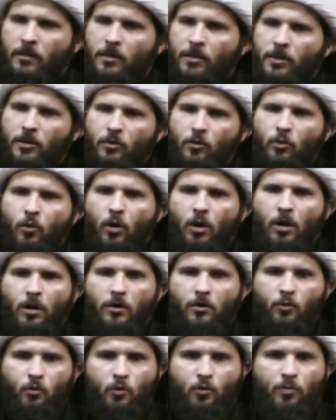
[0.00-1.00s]
in Dua
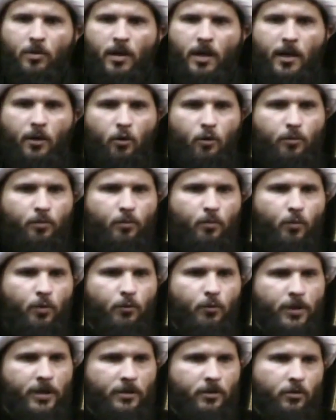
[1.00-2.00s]
Nudba, I hope we
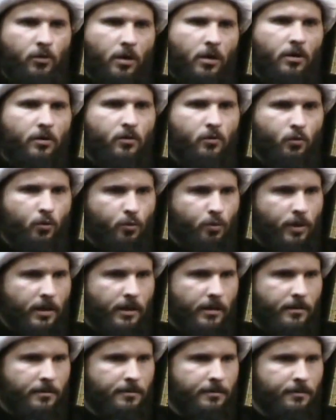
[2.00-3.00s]
read Dua
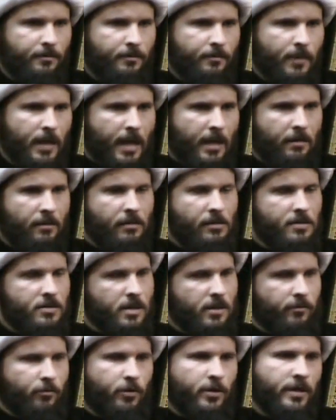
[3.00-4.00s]
Nudba, at least
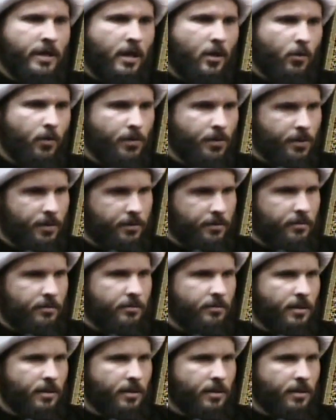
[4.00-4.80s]
every now and then.